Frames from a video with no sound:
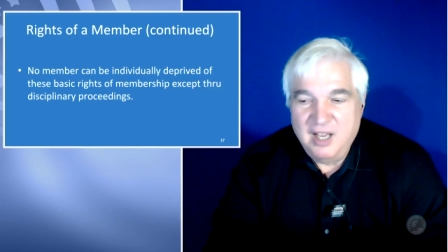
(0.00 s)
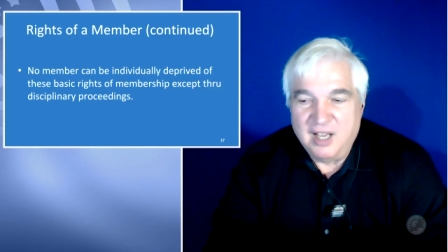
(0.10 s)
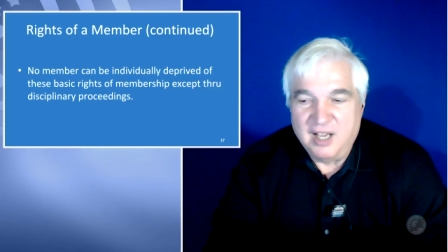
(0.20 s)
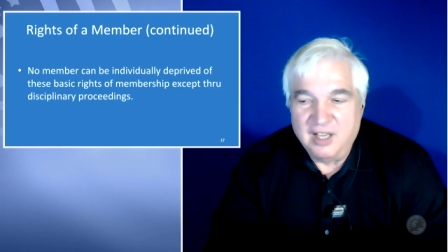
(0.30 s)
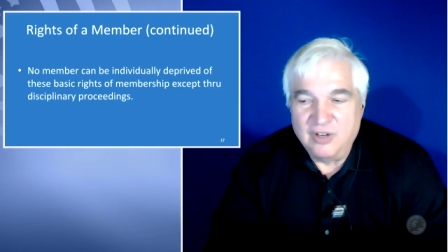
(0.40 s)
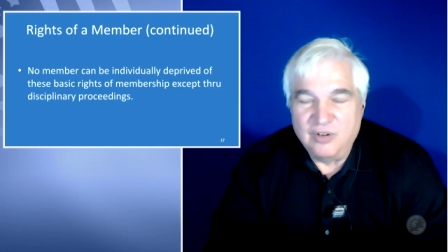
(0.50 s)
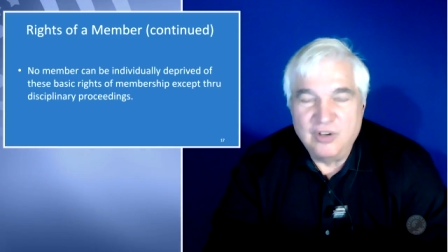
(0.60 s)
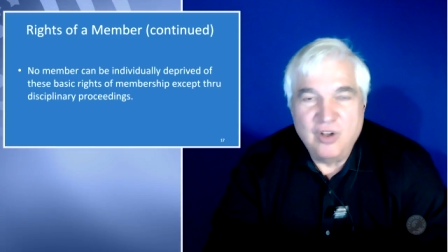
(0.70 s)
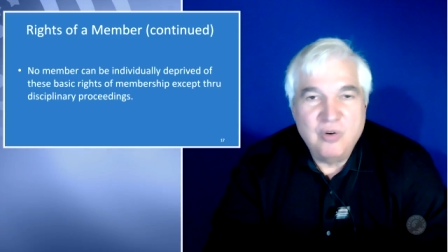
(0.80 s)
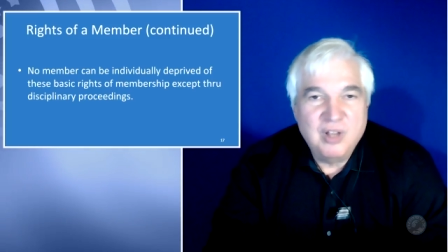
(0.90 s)
uh, you know,
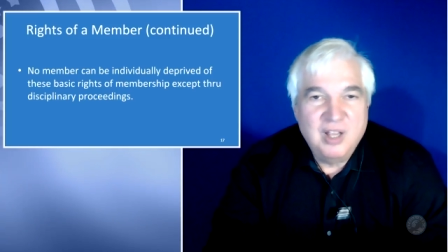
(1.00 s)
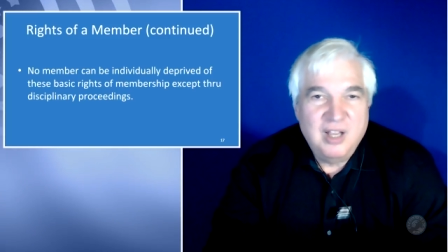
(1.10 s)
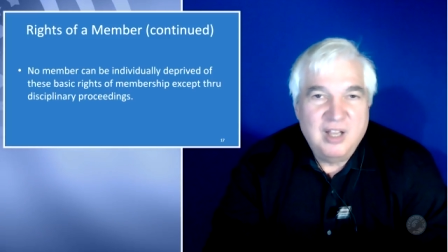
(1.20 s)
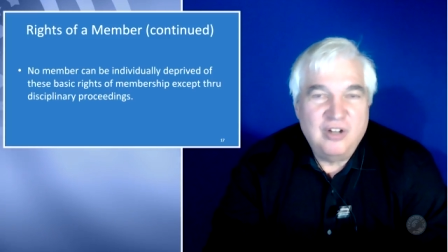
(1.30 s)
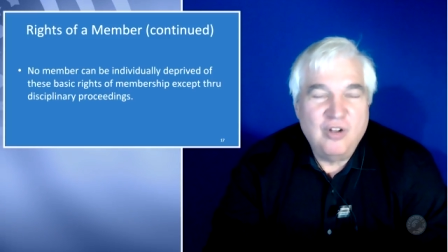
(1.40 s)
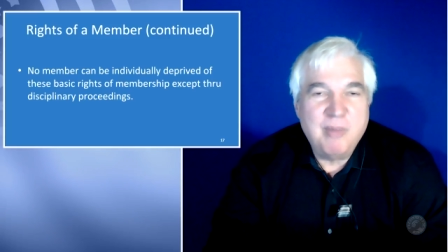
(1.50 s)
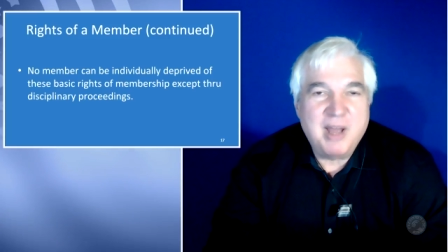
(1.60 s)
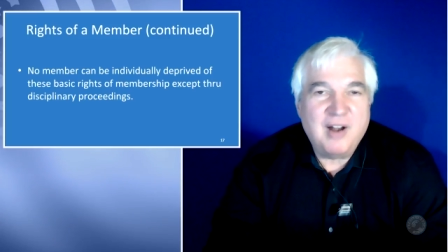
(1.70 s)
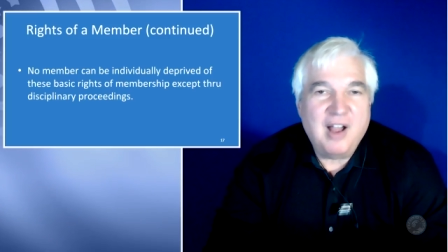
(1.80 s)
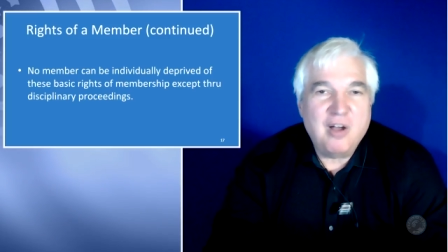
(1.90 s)
no, no
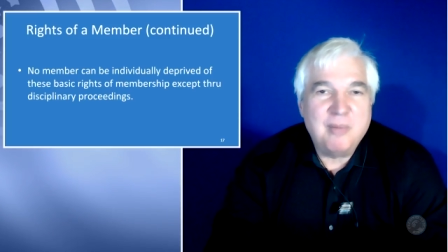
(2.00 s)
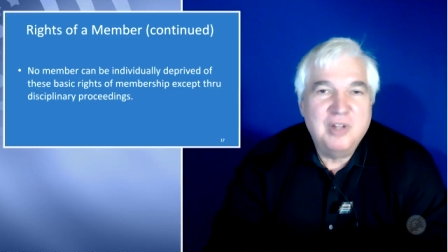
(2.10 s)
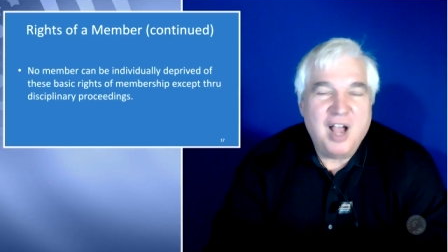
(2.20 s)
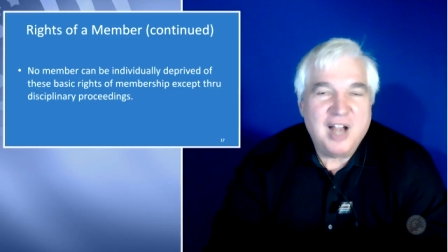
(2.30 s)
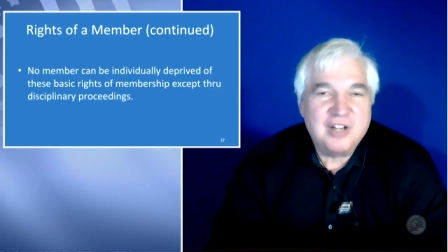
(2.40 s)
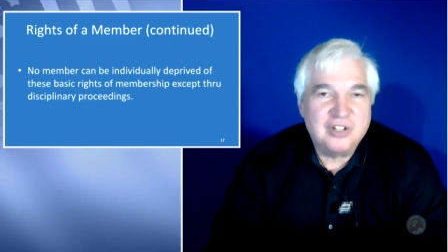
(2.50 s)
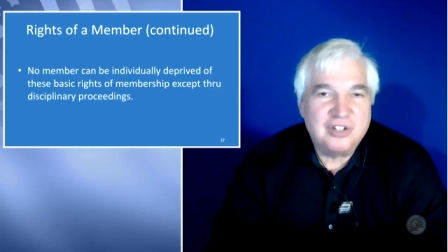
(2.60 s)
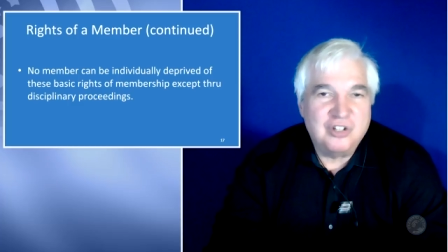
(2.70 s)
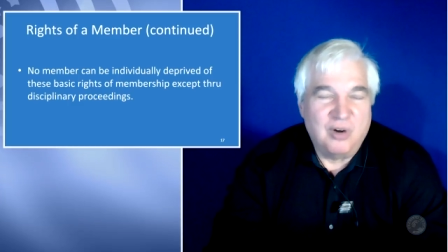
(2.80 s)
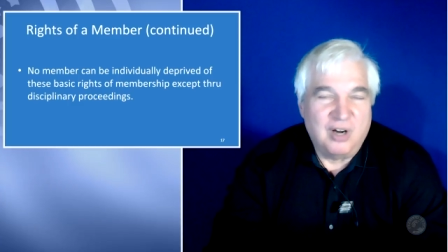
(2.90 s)
matter how obnoxious
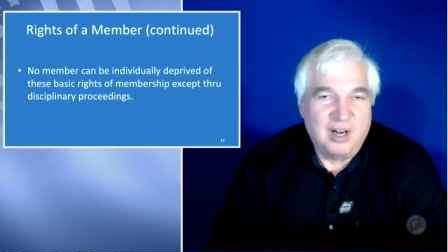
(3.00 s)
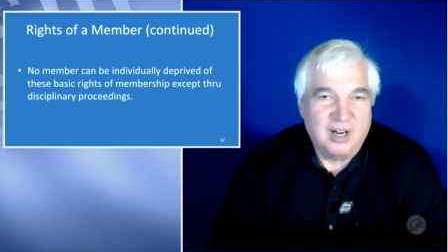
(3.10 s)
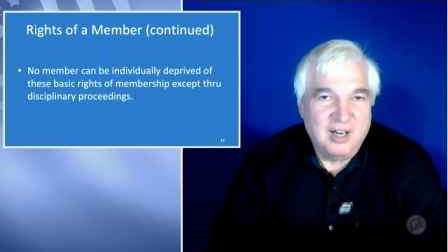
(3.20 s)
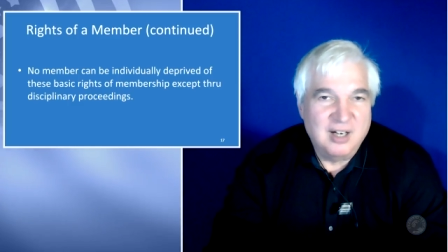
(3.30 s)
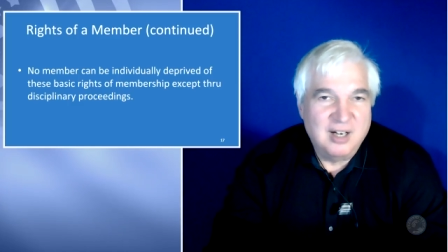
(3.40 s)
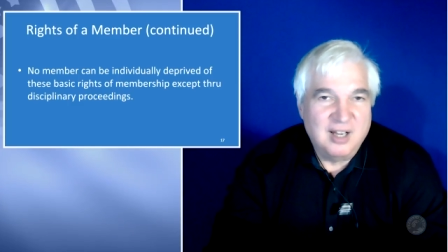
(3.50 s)
you are,